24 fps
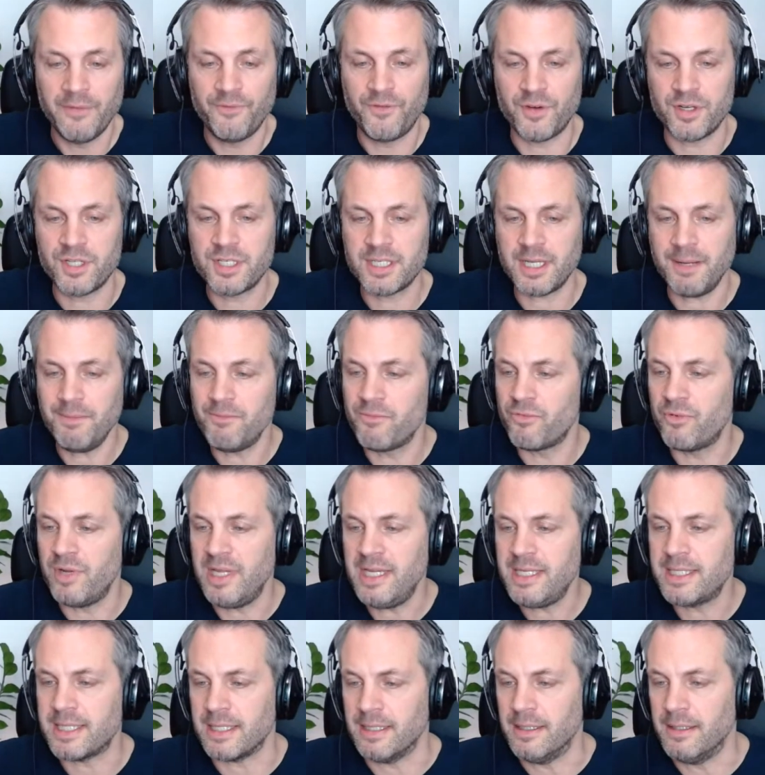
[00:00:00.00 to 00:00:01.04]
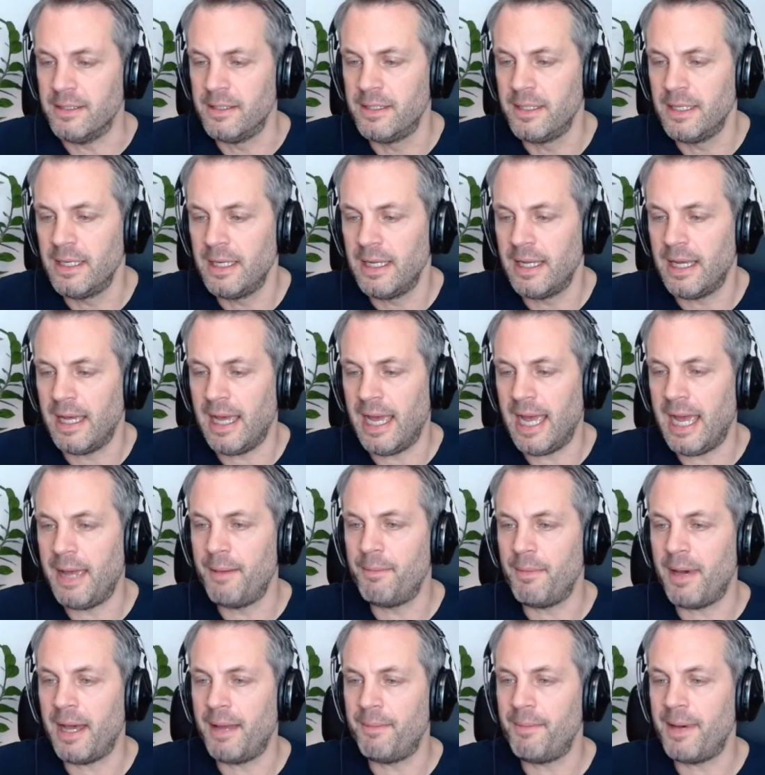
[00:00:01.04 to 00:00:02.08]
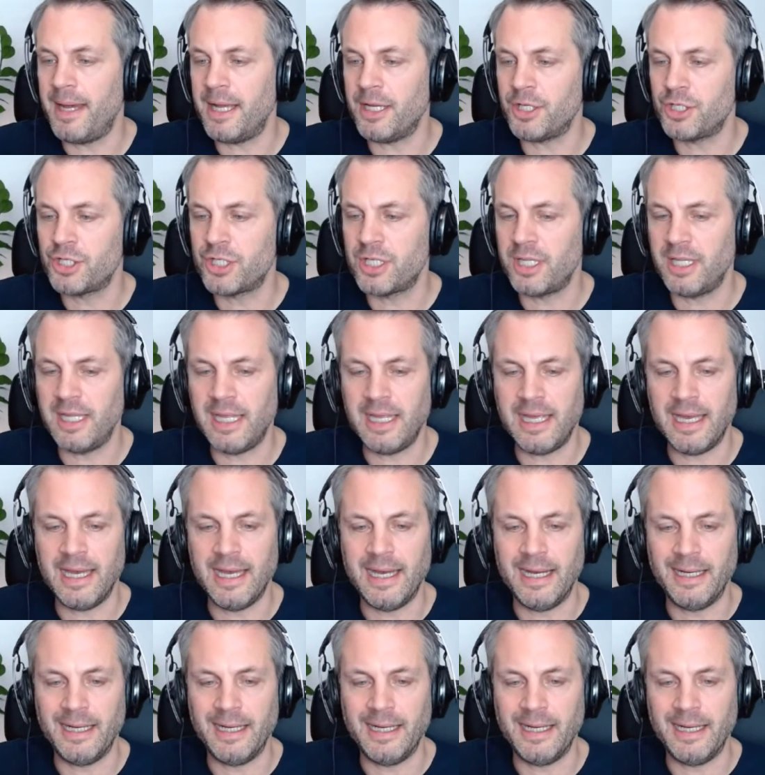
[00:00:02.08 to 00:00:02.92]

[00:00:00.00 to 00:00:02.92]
for some reason, I'm actually